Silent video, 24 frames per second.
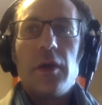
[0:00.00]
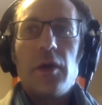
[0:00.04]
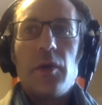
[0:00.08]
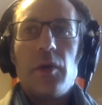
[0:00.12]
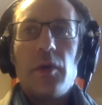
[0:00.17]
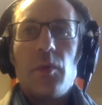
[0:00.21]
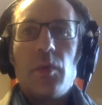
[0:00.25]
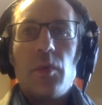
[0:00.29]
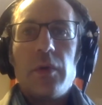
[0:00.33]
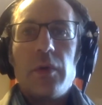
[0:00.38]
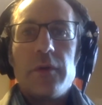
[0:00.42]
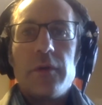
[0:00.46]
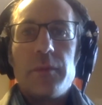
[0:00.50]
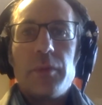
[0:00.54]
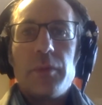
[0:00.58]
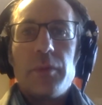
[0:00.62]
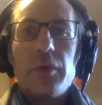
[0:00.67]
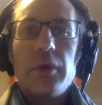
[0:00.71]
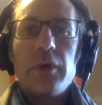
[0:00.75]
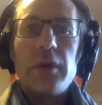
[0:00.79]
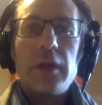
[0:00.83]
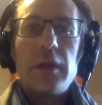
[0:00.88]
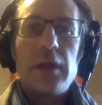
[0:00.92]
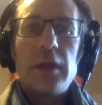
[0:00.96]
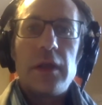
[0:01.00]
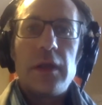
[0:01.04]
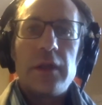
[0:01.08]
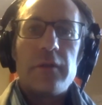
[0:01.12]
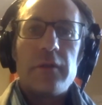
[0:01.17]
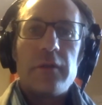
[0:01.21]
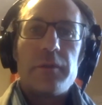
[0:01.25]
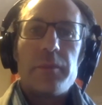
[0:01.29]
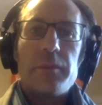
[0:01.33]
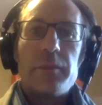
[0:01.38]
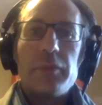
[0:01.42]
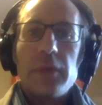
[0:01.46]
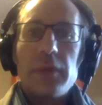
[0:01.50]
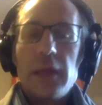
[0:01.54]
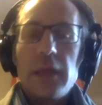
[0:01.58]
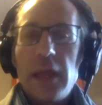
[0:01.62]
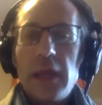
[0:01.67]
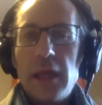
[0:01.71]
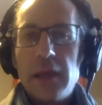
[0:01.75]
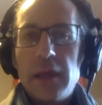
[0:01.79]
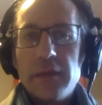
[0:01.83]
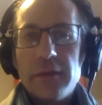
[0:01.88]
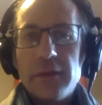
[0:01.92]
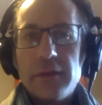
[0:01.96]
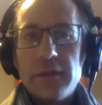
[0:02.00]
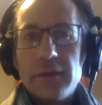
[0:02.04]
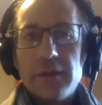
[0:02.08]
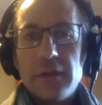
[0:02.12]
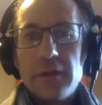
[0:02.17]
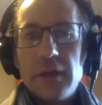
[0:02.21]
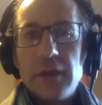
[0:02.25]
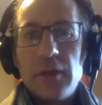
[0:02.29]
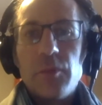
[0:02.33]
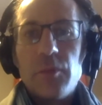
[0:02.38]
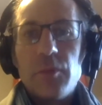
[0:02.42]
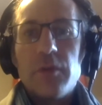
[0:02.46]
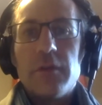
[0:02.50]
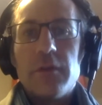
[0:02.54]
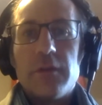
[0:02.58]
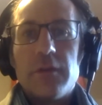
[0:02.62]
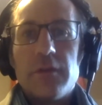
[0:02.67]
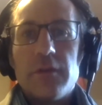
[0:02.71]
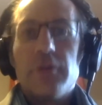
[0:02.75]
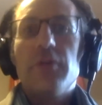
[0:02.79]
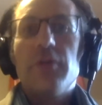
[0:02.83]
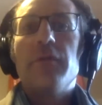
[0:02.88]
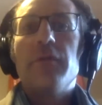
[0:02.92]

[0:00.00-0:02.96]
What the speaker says: was put in its place, it would serve